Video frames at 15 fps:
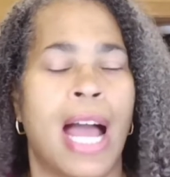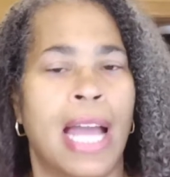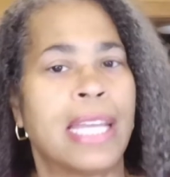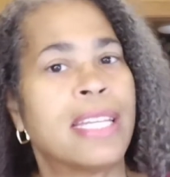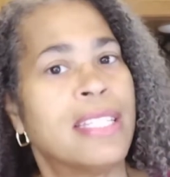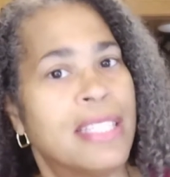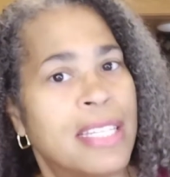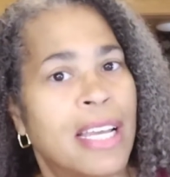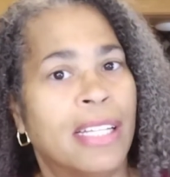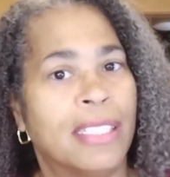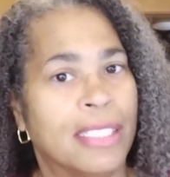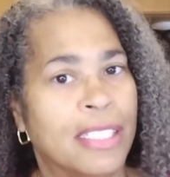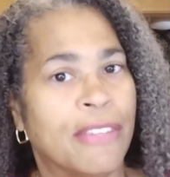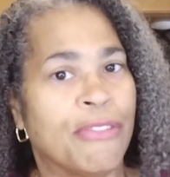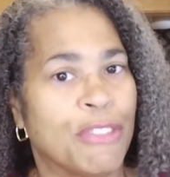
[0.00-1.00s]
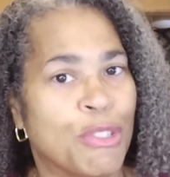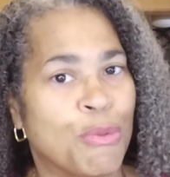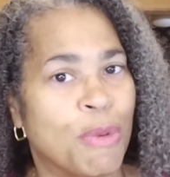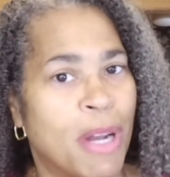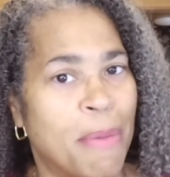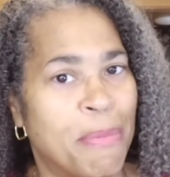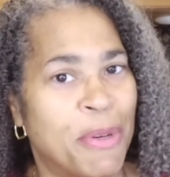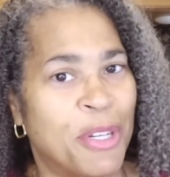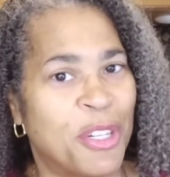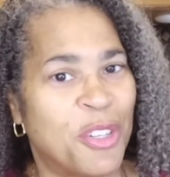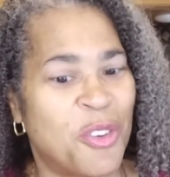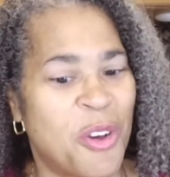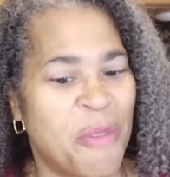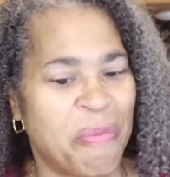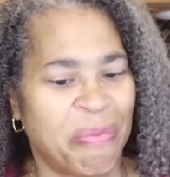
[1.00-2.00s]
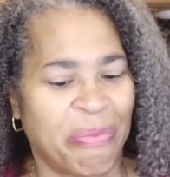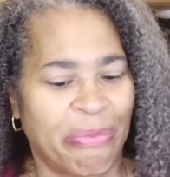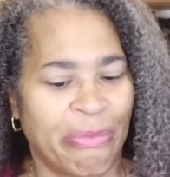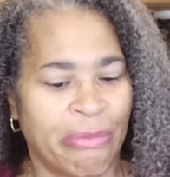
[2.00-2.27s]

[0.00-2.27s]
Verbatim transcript: I can tell the difference when I put it on.